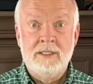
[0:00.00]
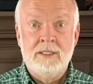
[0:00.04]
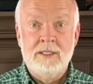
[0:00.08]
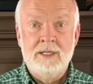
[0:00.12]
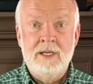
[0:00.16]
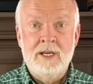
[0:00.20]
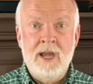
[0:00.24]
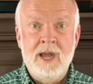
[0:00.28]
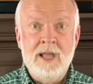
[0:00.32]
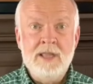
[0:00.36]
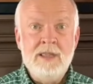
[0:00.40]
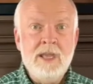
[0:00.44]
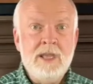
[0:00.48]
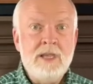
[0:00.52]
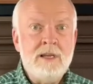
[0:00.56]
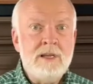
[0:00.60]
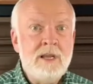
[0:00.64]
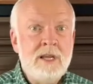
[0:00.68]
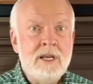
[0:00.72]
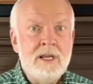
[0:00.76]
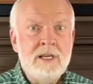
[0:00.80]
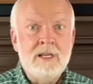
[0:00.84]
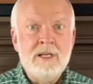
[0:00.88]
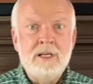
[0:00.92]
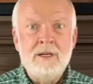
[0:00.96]
And
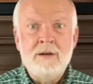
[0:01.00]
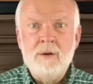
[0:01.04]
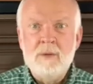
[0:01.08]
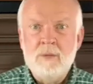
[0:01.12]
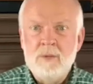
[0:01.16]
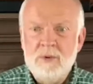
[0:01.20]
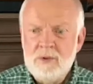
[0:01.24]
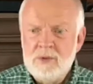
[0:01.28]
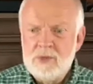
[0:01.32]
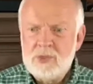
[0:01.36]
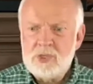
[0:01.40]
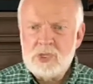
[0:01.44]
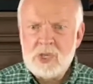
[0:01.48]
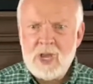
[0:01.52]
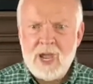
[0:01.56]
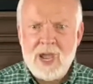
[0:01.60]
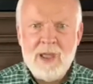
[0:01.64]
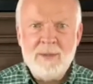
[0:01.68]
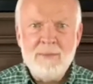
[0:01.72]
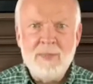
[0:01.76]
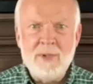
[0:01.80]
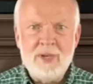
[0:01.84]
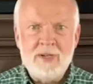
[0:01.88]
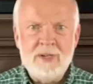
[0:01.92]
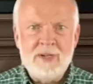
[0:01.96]
then
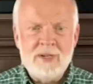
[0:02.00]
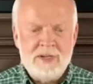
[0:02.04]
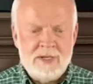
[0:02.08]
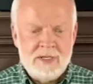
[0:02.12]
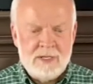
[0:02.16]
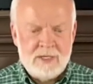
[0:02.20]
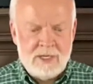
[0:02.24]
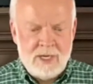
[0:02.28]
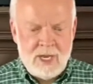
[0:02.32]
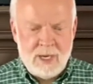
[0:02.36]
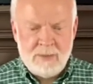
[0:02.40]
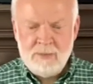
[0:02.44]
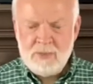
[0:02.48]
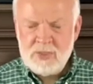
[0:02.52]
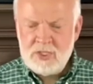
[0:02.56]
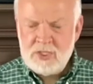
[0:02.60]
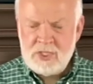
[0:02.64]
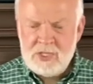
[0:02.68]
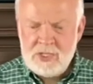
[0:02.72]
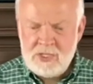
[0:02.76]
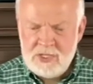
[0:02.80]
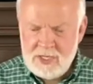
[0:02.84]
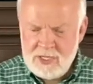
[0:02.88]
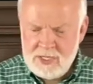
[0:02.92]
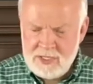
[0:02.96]
Simon comes to
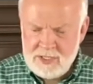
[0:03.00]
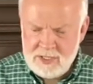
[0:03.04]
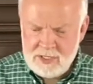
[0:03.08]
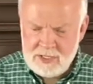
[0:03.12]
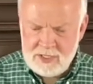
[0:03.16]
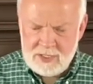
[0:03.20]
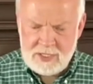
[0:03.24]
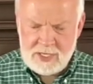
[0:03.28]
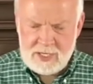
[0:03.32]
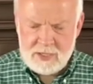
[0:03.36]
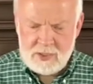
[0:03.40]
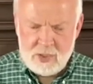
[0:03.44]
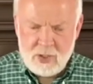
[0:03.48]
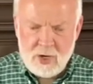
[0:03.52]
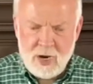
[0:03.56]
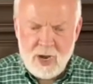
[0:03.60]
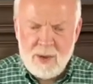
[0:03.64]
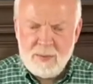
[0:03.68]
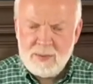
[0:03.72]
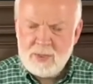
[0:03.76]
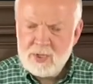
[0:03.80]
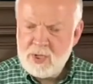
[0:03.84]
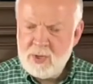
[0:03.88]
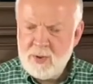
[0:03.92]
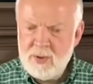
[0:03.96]
Jesus and
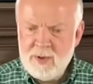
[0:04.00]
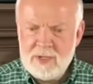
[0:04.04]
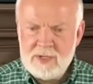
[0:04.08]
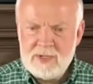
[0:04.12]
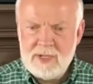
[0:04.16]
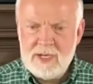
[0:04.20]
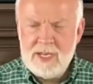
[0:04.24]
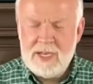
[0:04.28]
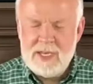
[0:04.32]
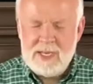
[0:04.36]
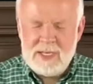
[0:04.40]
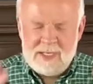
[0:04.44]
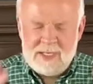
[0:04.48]
drops to his knees